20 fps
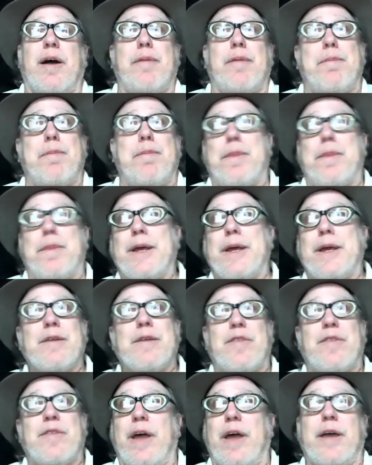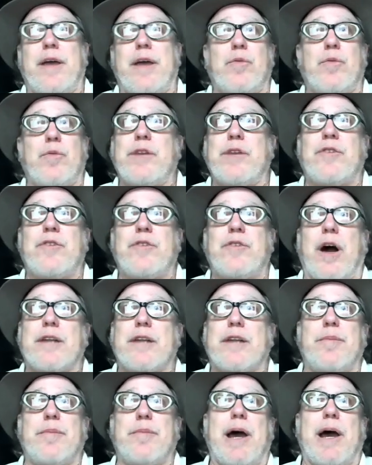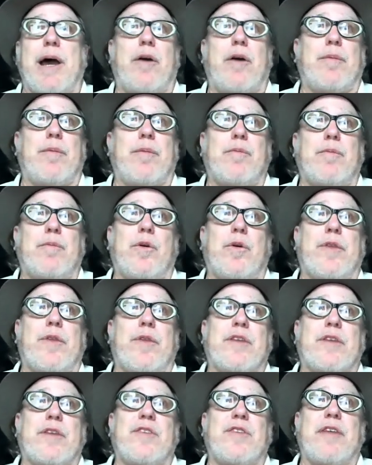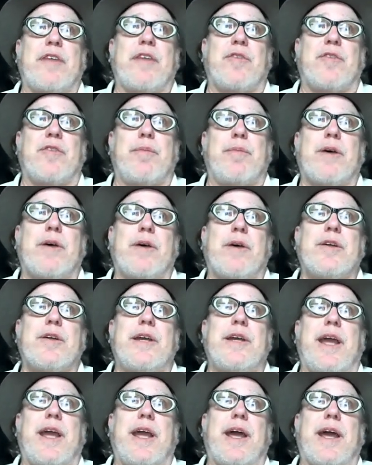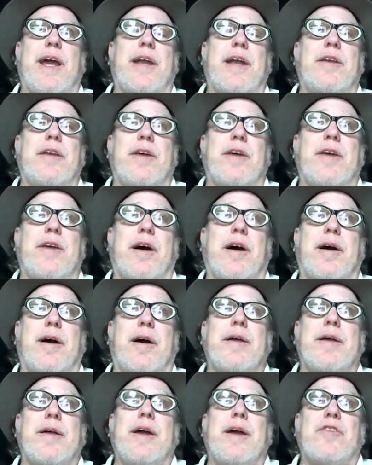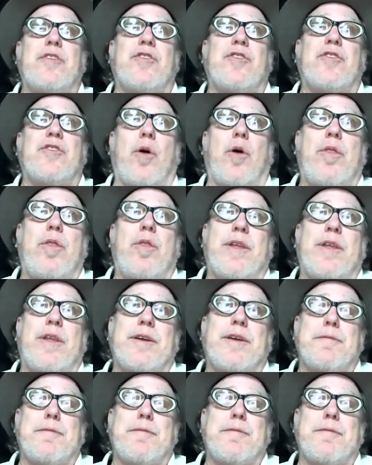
things that we talked about with accessibility. And so the